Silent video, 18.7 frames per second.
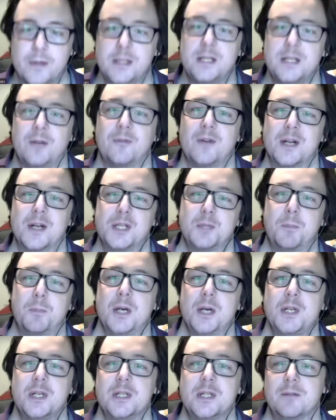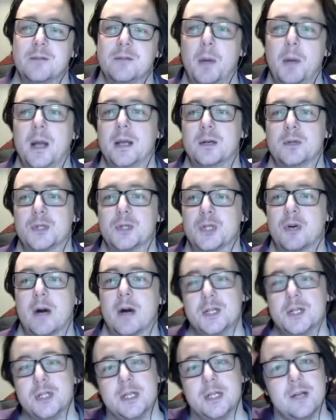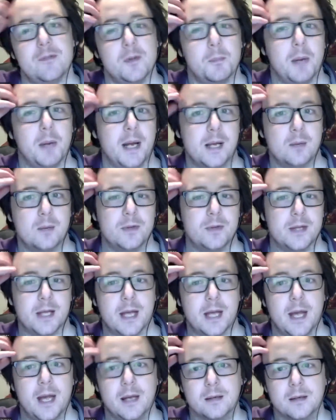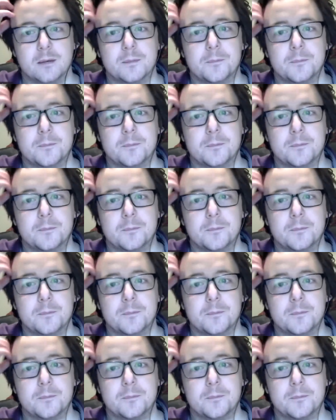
are the different expressions of biting or scratching if you're playing with the cat?